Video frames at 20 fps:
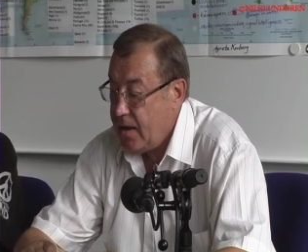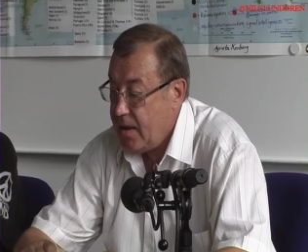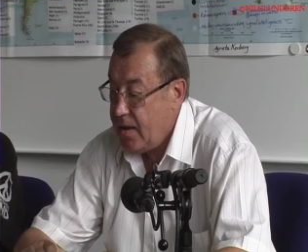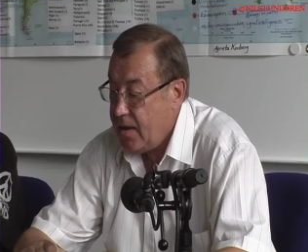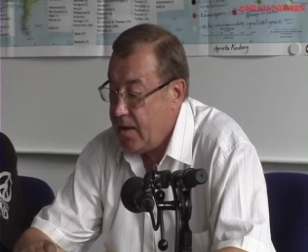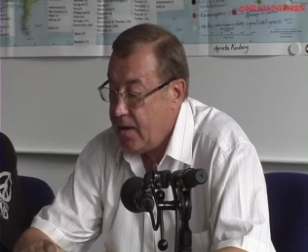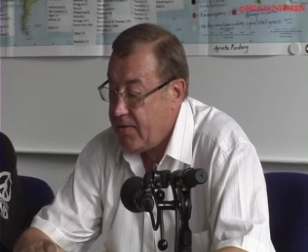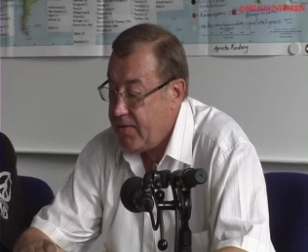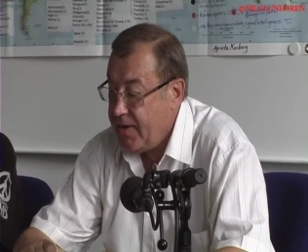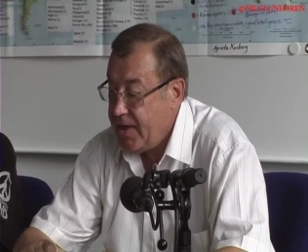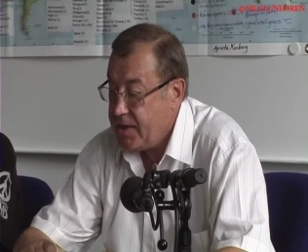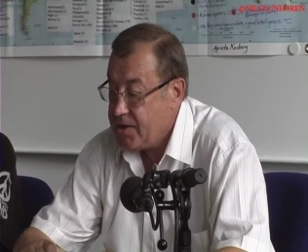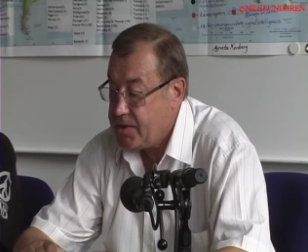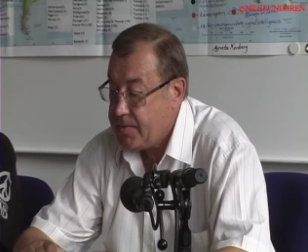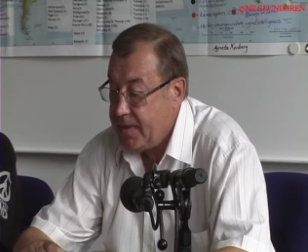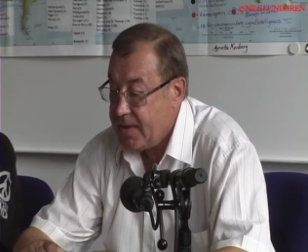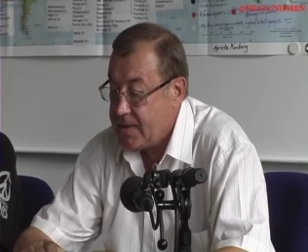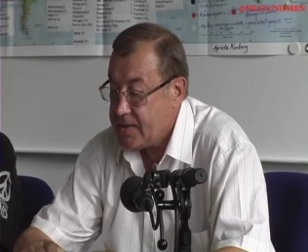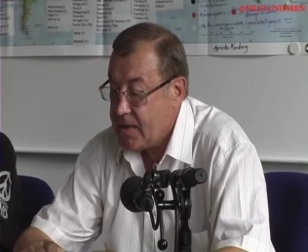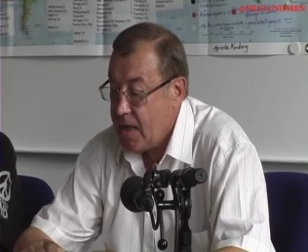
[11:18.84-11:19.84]

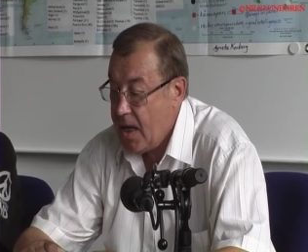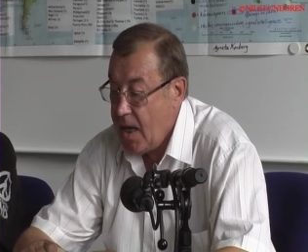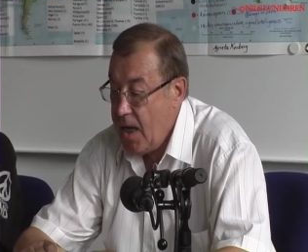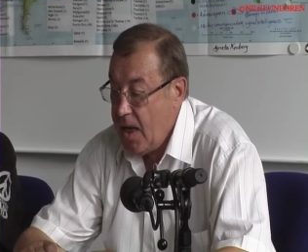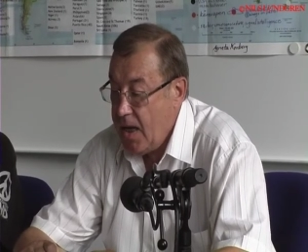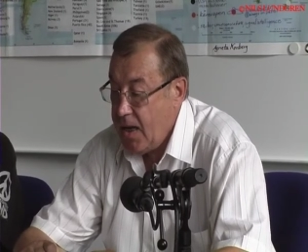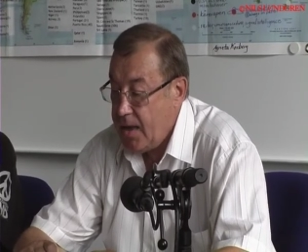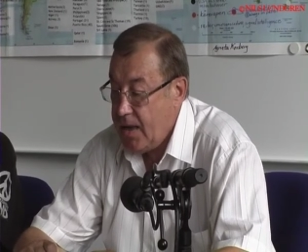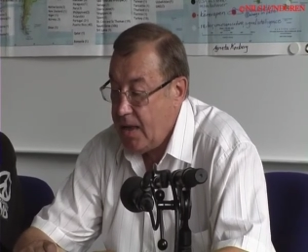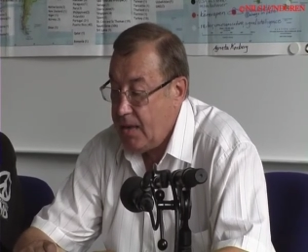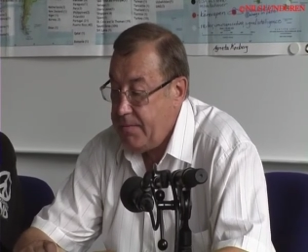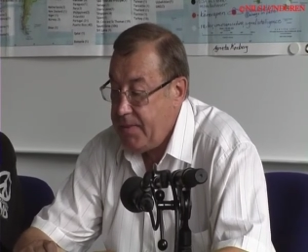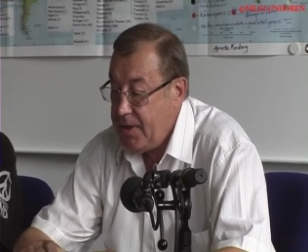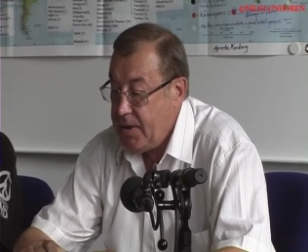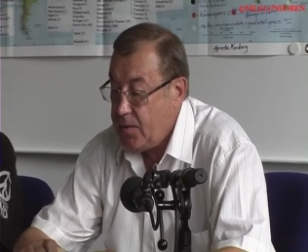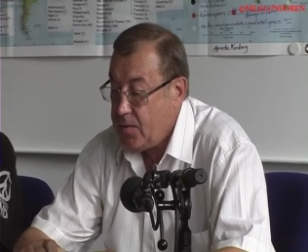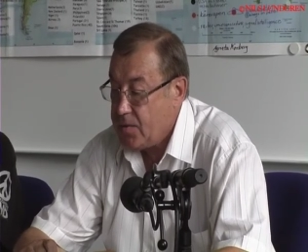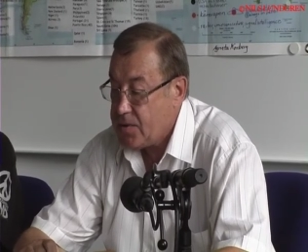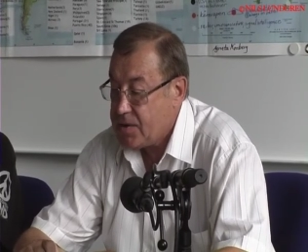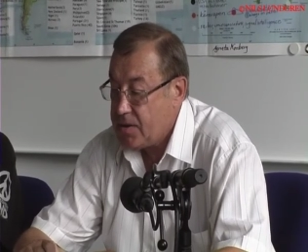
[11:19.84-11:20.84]
arrangements can be
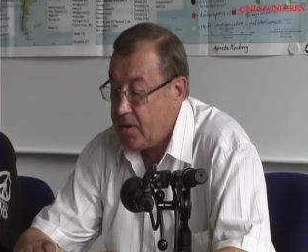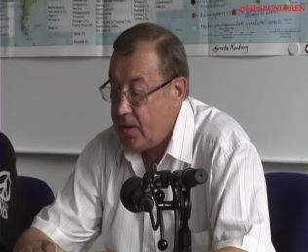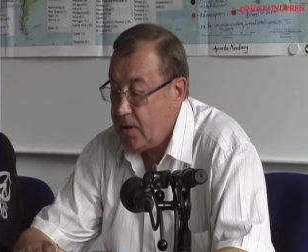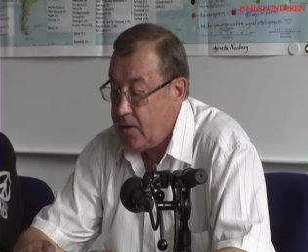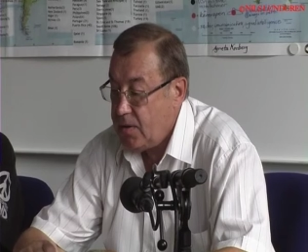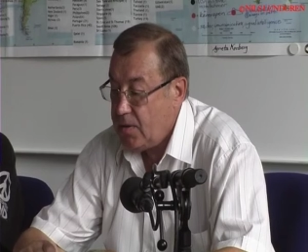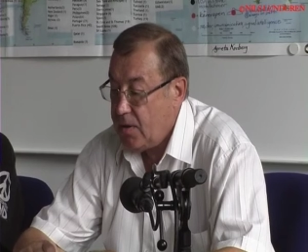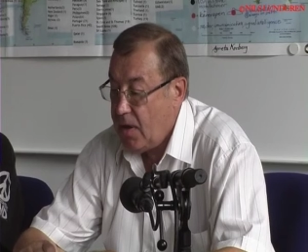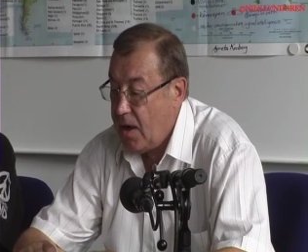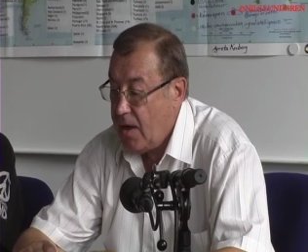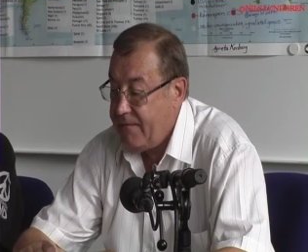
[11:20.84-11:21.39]
used in an